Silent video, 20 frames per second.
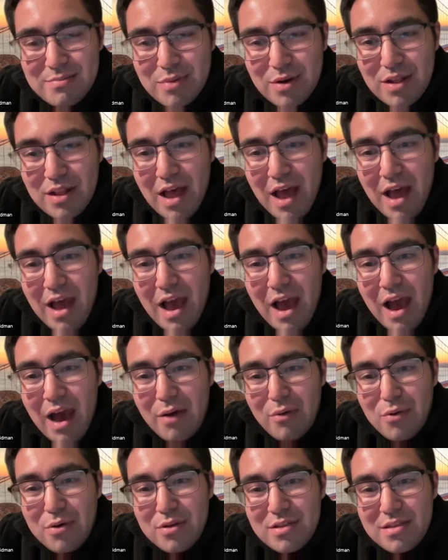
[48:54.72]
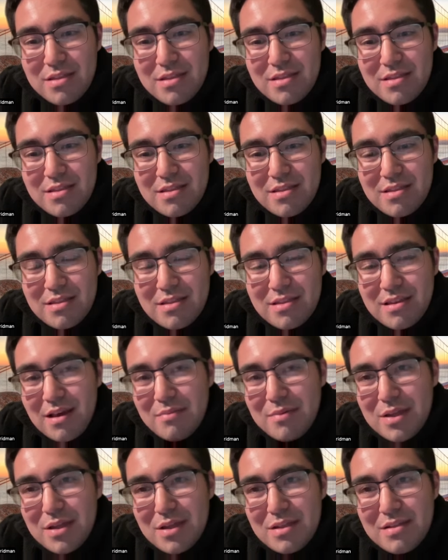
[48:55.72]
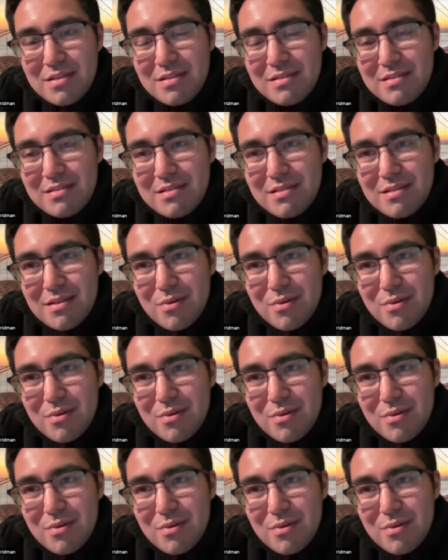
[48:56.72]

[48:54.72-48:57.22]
But I I would, I mean,